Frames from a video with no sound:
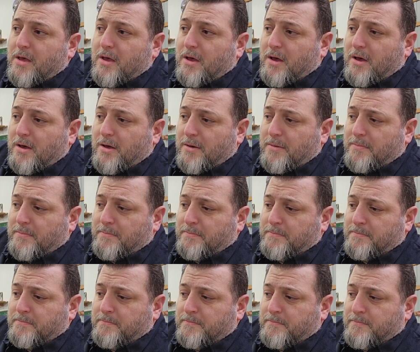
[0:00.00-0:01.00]
And
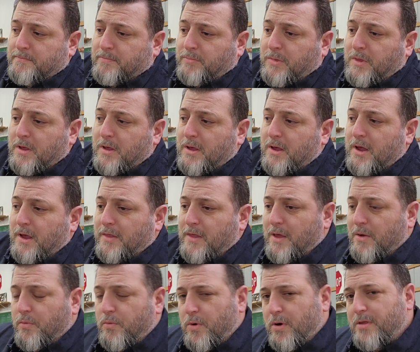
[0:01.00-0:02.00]

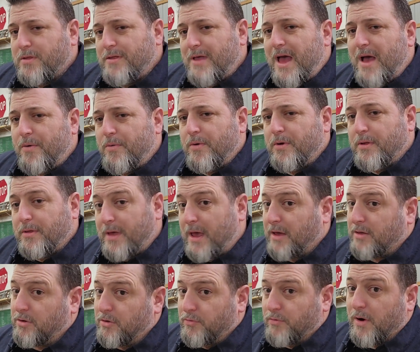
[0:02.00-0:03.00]
then once that one is
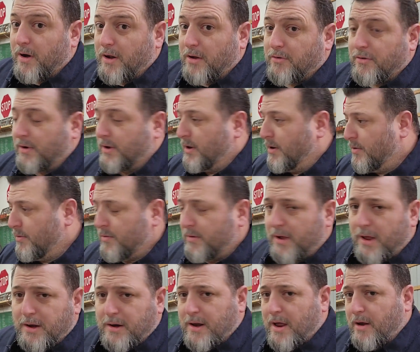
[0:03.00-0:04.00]
actually running, it can
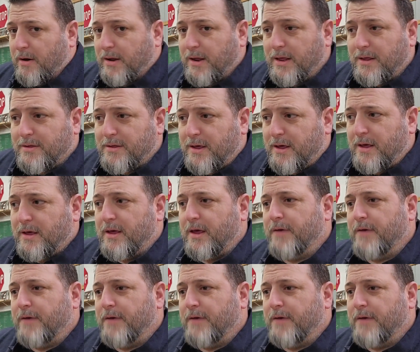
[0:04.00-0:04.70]
in and out easy.